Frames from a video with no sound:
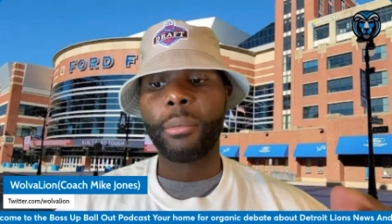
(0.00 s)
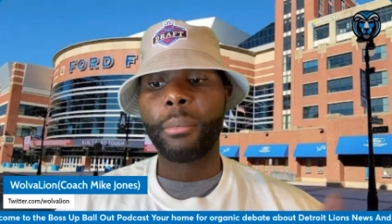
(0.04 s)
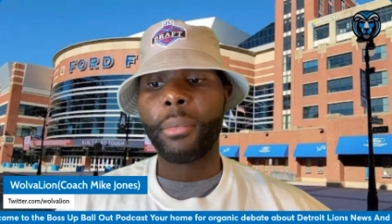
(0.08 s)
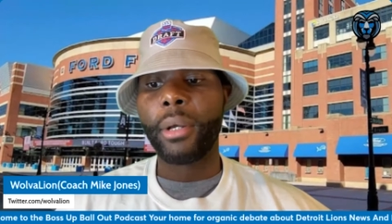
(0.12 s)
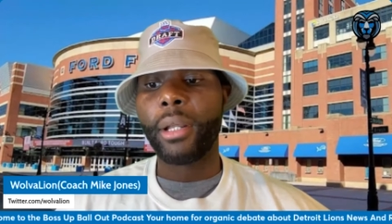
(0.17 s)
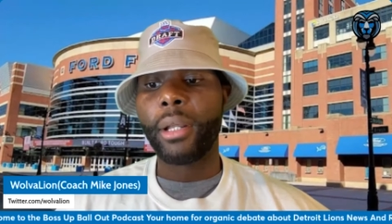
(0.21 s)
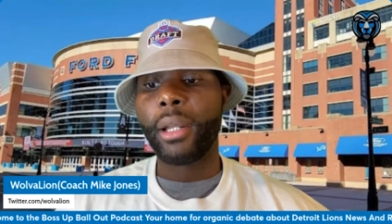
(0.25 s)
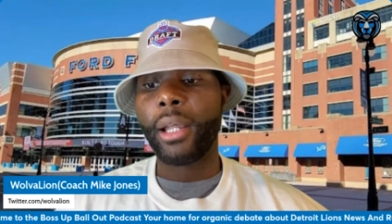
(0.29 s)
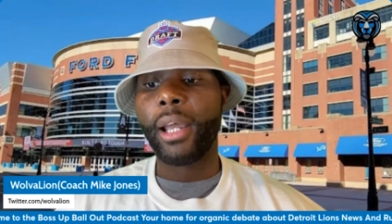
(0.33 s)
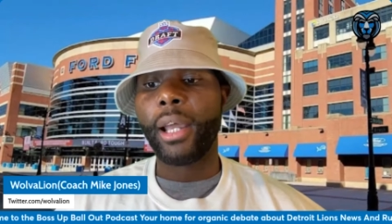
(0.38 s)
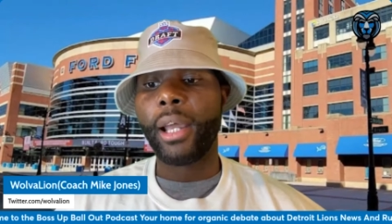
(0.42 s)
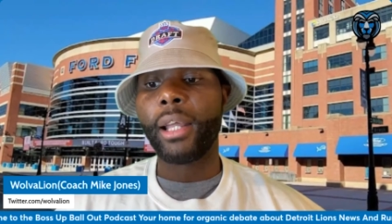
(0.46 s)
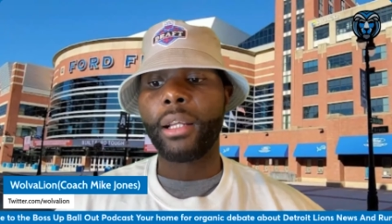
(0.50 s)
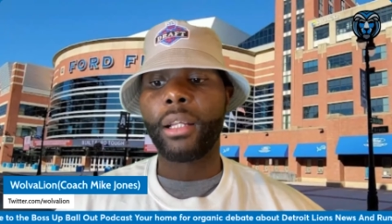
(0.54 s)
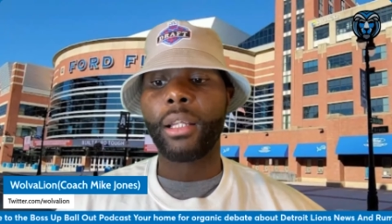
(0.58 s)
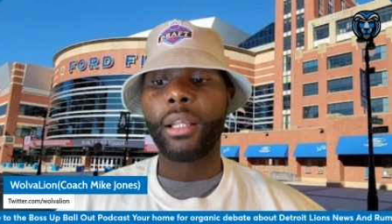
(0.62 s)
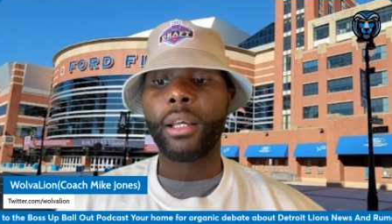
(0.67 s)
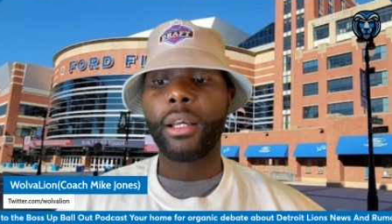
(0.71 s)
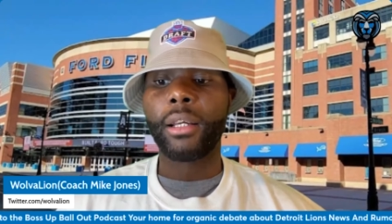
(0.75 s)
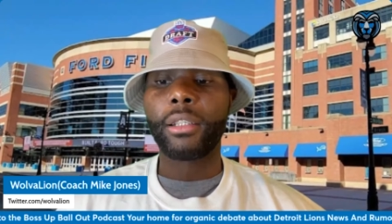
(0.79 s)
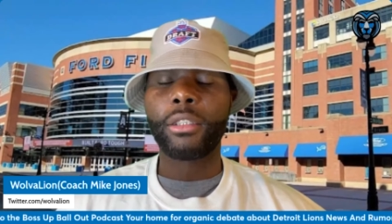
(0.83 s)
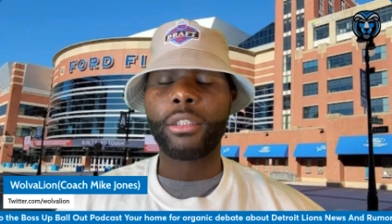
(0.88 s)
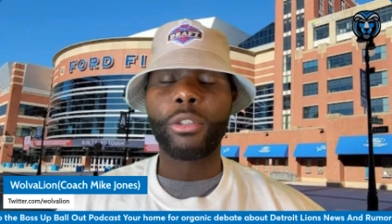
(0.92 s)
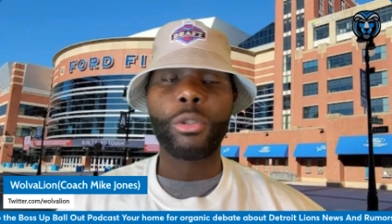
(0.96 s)
man, they had to
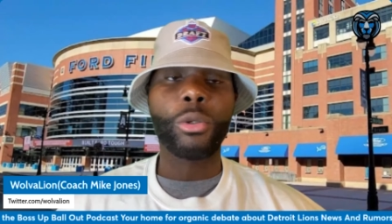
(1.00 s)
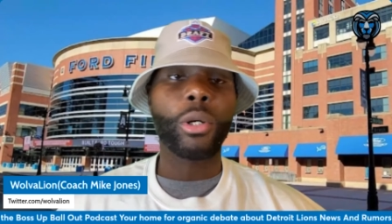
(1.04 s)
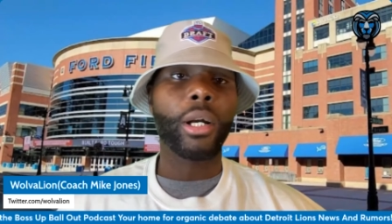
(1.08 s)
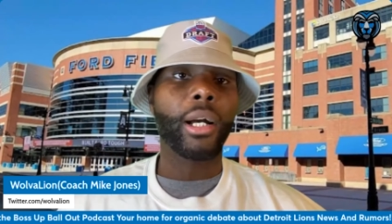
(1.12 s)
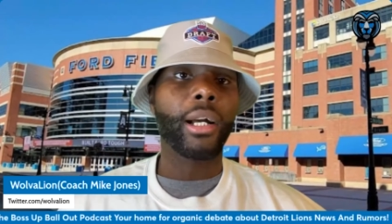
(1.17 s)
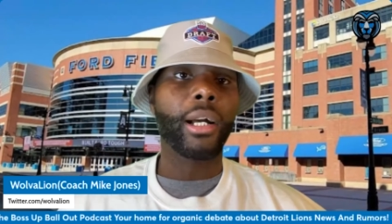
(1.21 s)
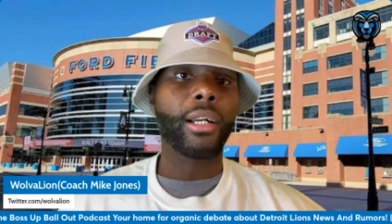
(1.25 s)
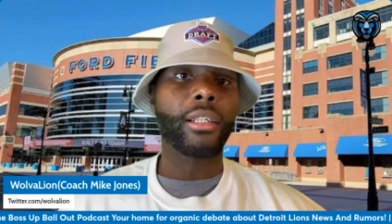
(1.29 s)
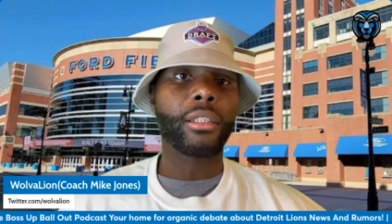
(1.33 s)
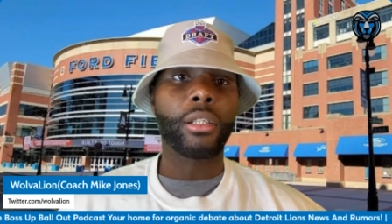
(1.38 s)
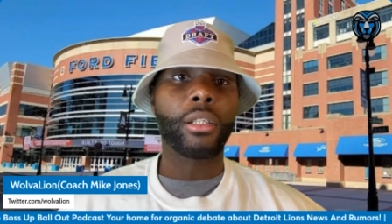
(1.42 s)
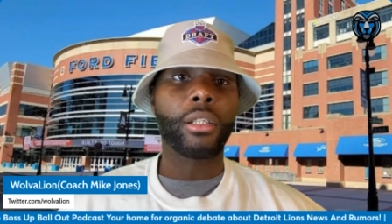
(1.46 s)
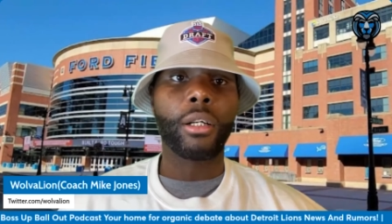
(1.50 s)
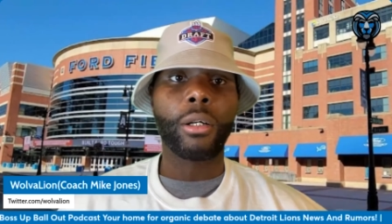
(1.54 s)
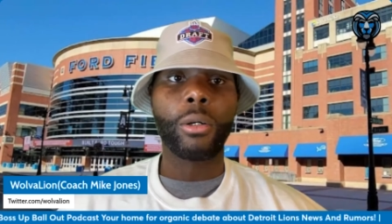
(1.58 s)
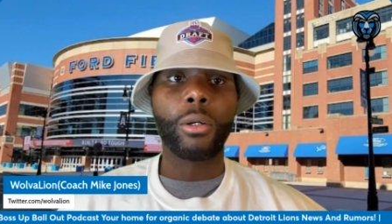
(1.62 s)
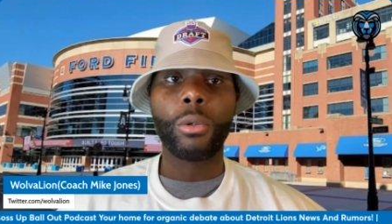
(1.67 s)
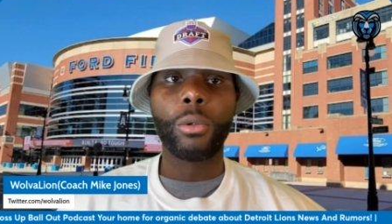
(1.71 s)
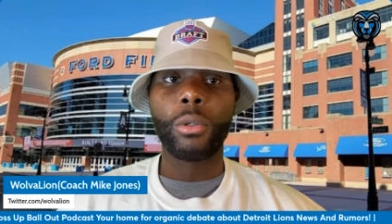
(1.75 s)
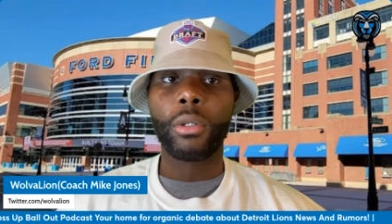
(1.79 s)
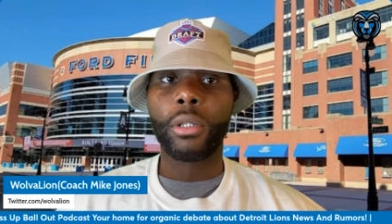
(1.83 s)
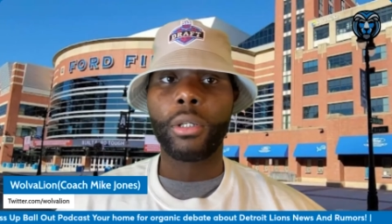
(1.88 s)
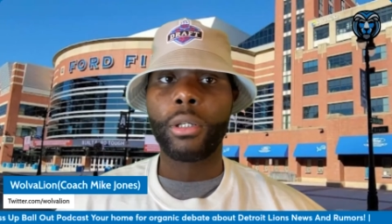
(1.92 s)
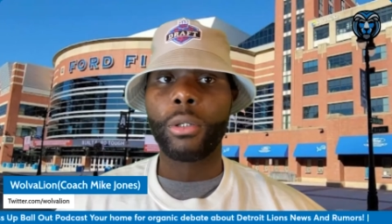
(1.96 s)
let two guys
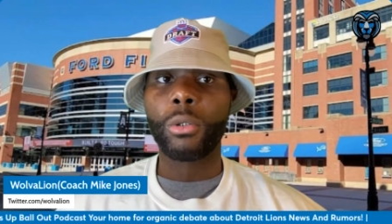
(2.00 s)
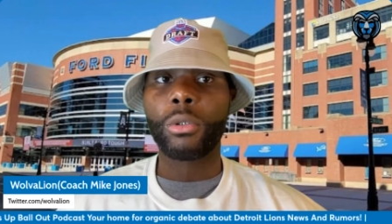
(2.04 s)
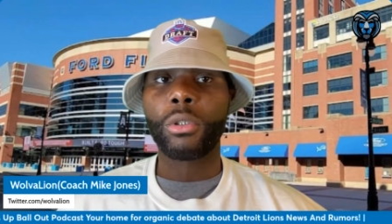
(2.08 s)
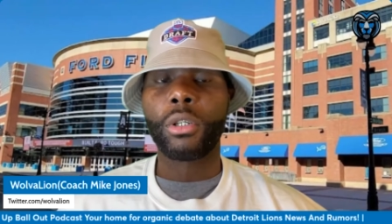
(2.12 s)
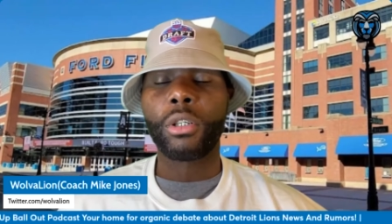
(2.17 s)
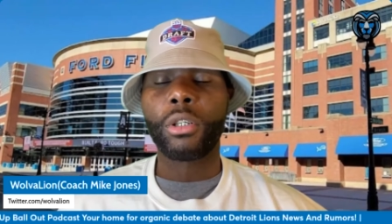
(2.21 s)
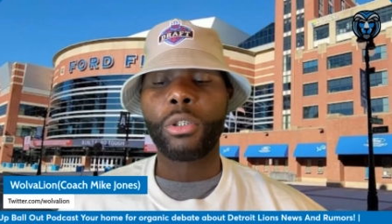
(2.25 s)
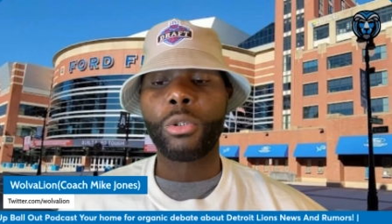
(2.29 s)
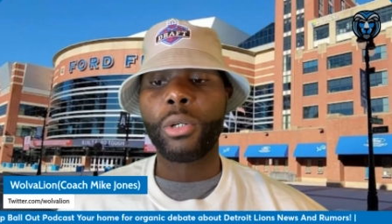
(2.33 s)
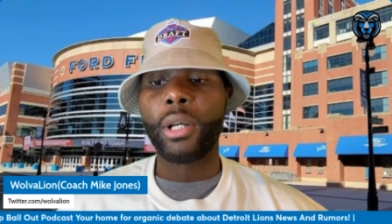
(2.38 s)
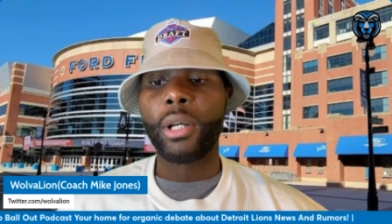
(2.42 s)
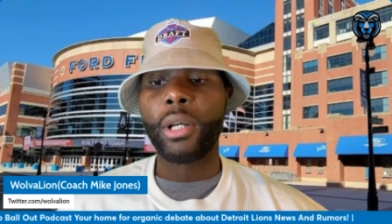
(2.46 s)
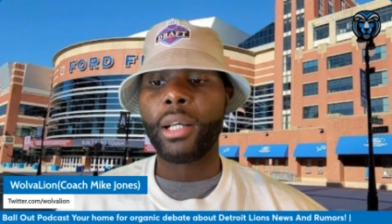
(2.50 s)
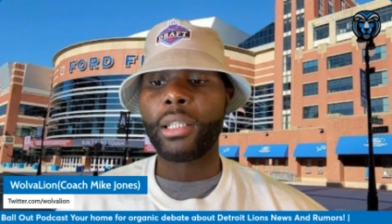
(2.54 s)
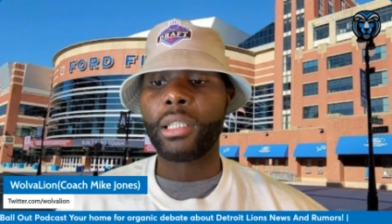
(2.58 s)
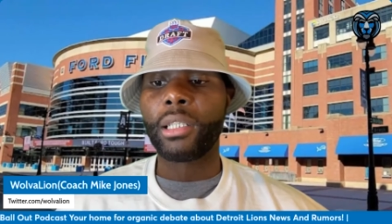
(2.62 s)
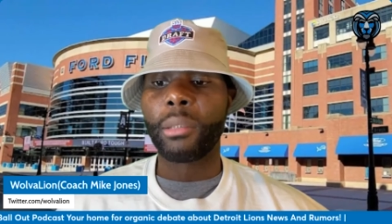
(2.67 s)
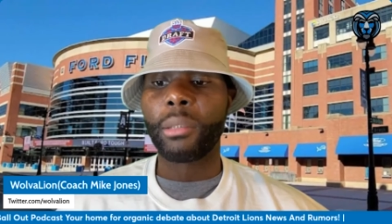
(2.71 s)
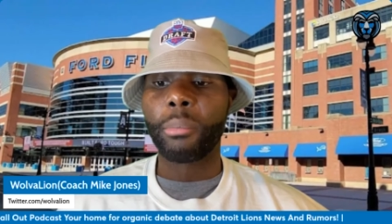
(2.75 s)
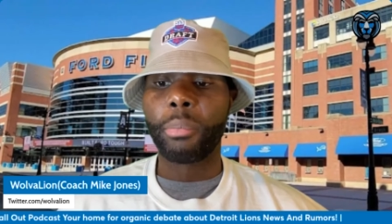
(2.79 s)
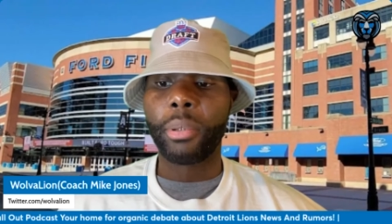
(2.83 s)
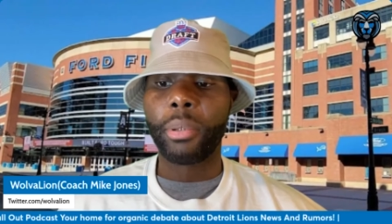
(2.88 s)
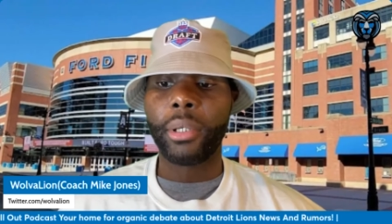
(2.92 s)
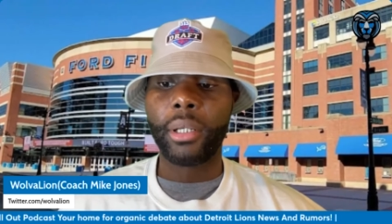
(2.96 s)
go, and those are the two guys
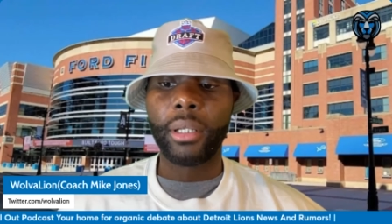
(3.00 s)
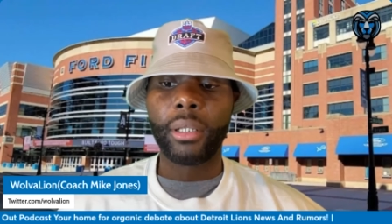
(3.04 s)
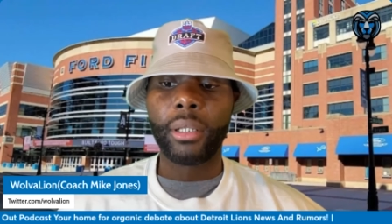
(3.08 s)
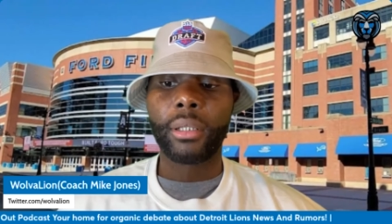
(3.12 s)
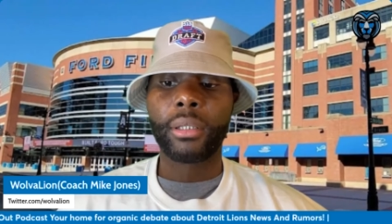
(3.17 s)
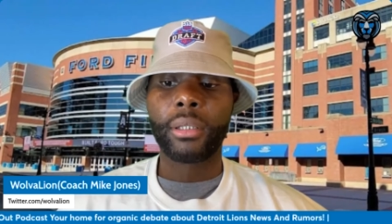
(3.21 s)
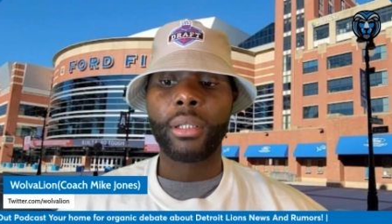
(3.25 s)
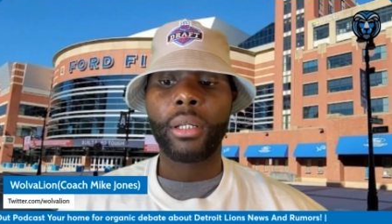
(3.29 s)
they picked.